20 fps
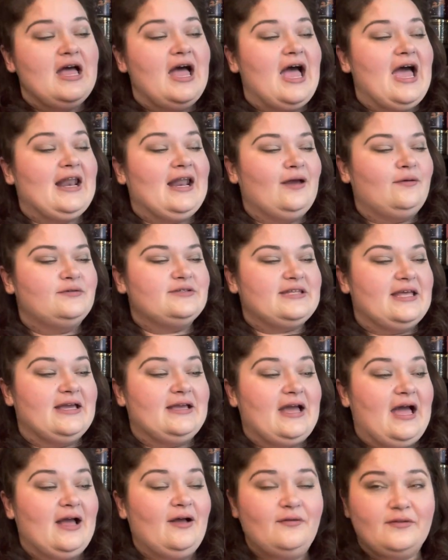And I was
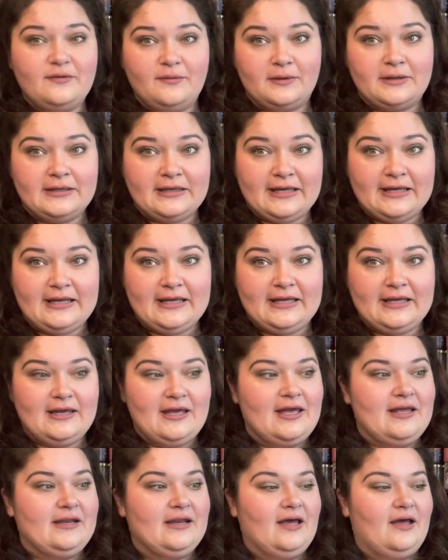like, I don't think we're going to get it.
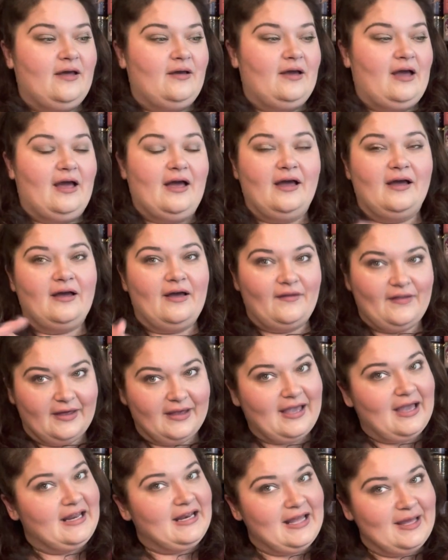And that
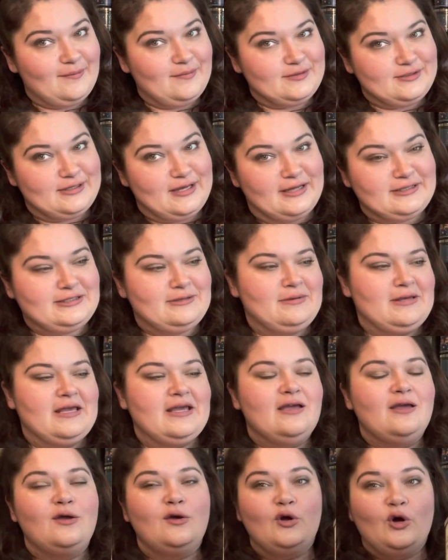kind of happens a lot to me
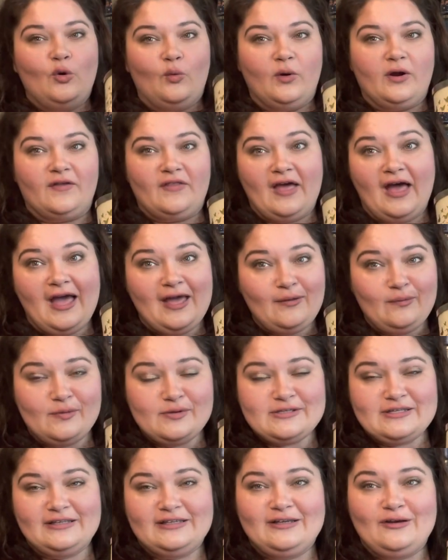where the hype
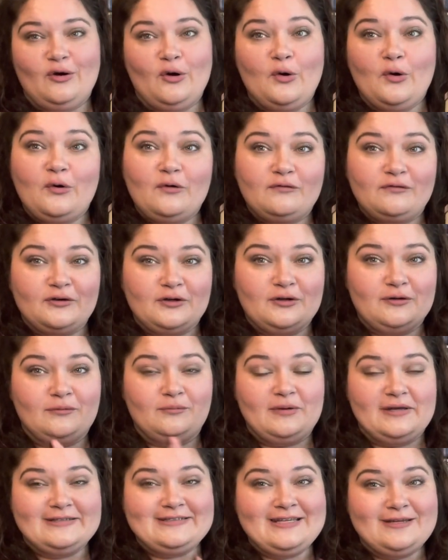was like over
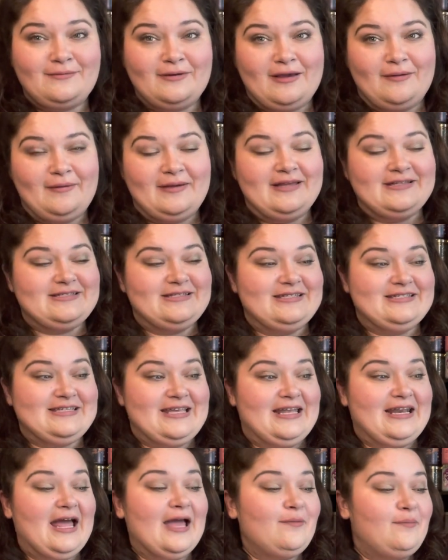by the time I got my hands on this.
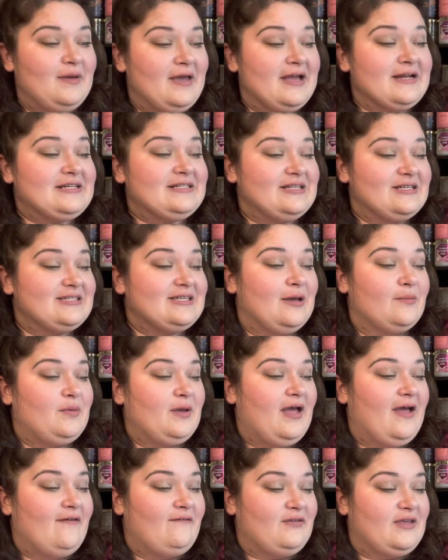And I backed this up
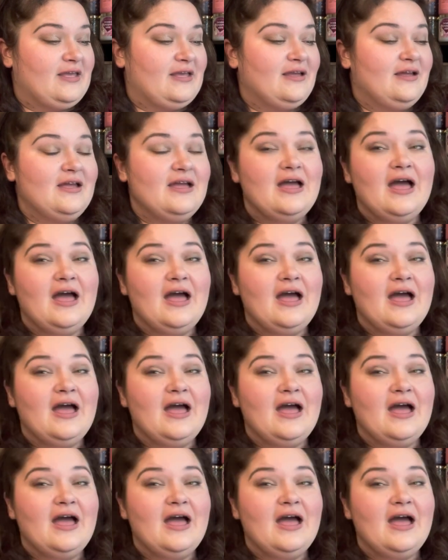heavy.